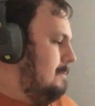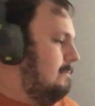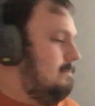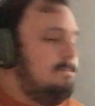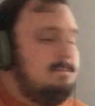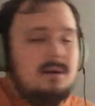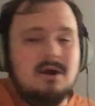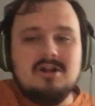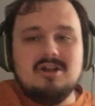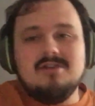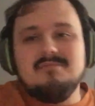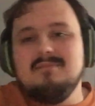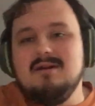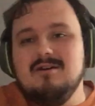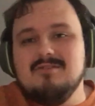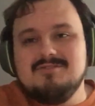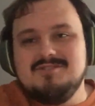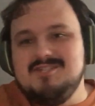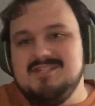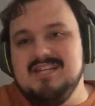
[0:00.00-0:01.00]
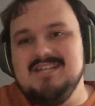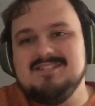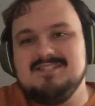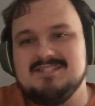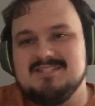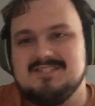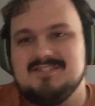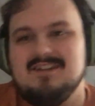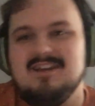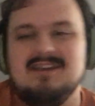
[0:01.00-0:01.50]
Buttermilk
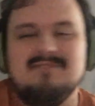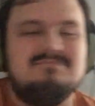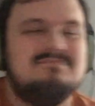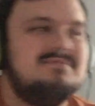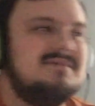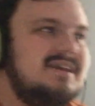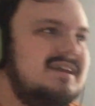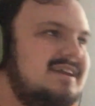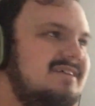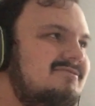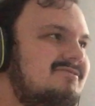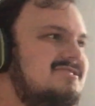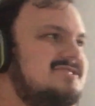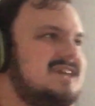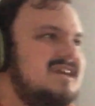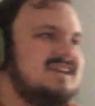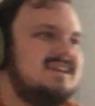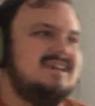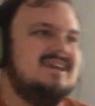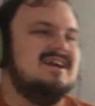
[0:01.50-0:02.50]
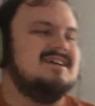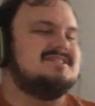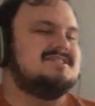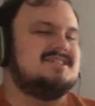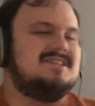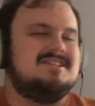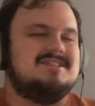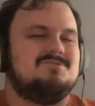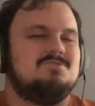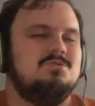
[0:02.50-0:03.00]
Jesus type beat, which I
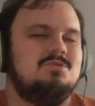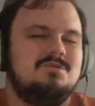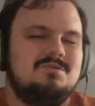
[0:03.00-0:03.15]
guess is